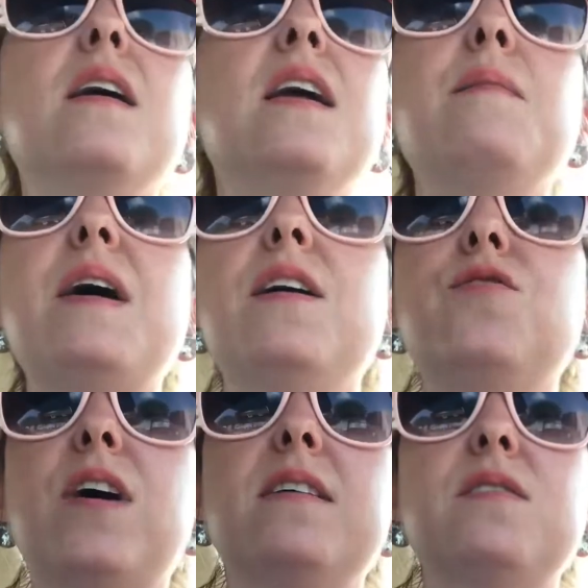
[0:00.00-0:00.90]
email
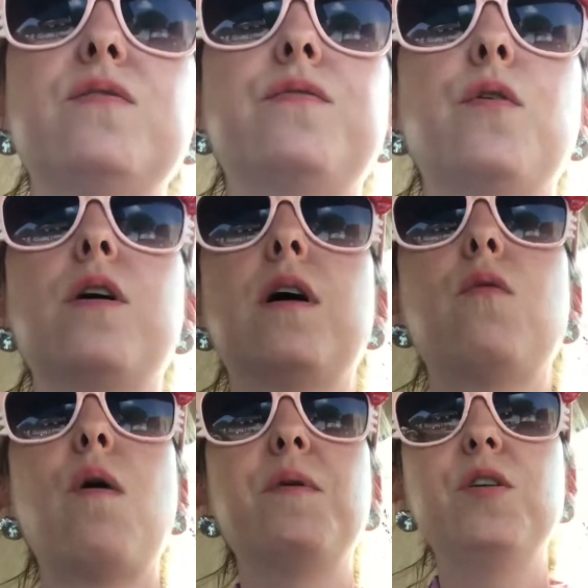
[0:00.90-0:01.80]
address for a
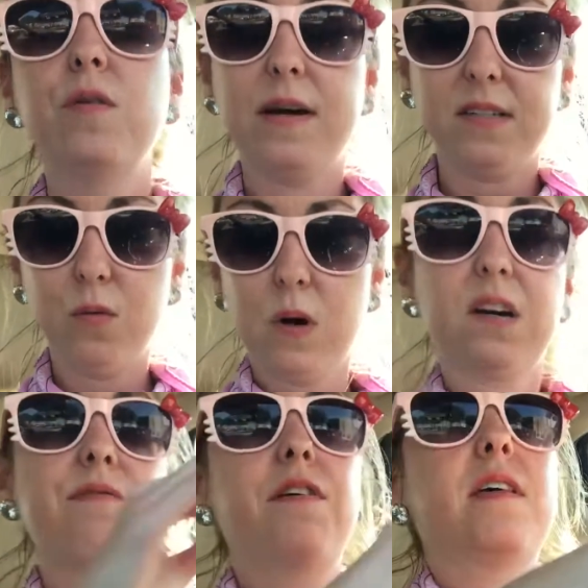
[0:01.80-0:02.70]
woman who hasn't
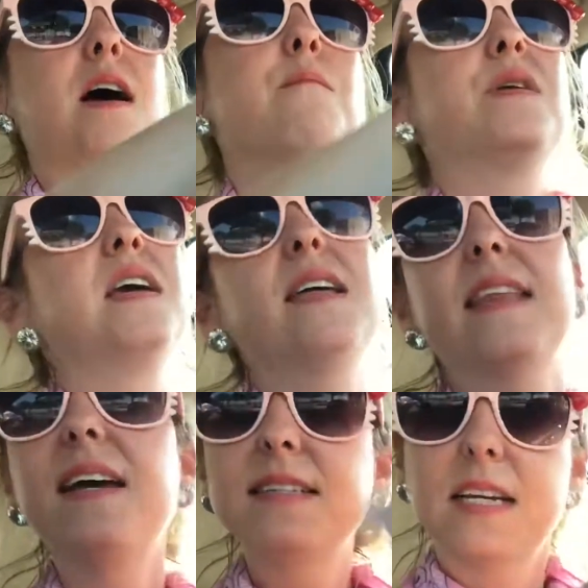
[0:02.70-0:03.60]
worked for the company in
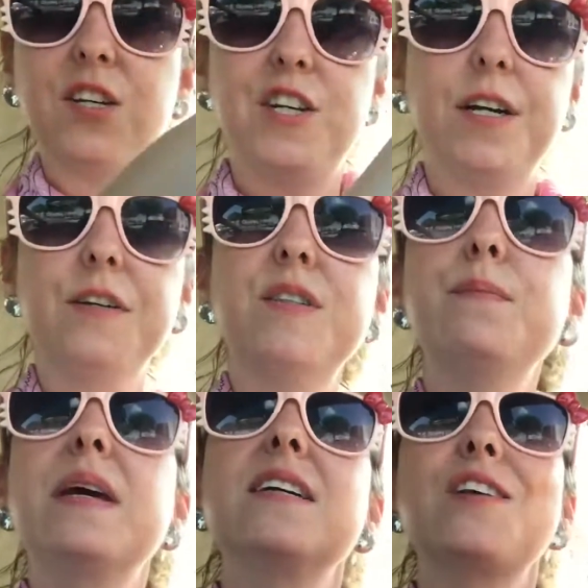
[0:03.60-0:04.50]
like 6 years,
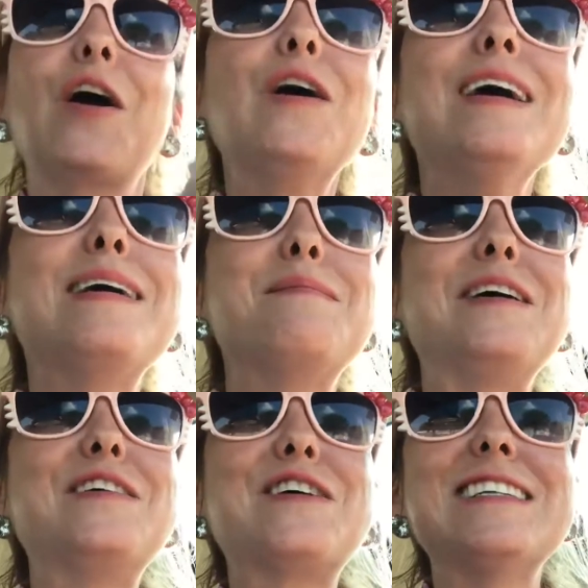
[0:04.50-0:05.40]
because her
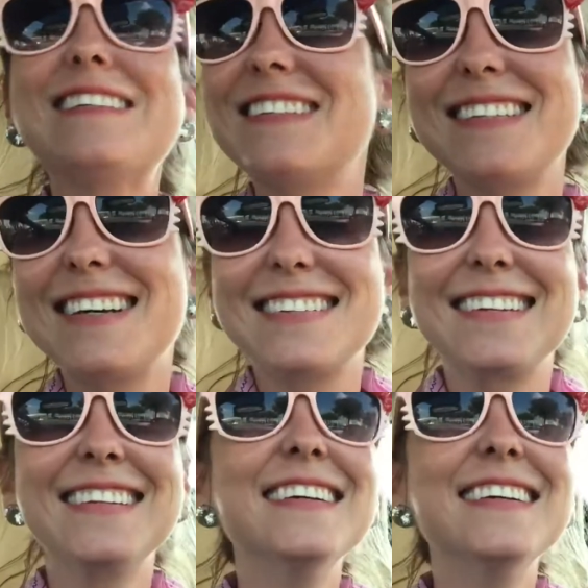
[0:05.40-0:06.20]
email address just doesn't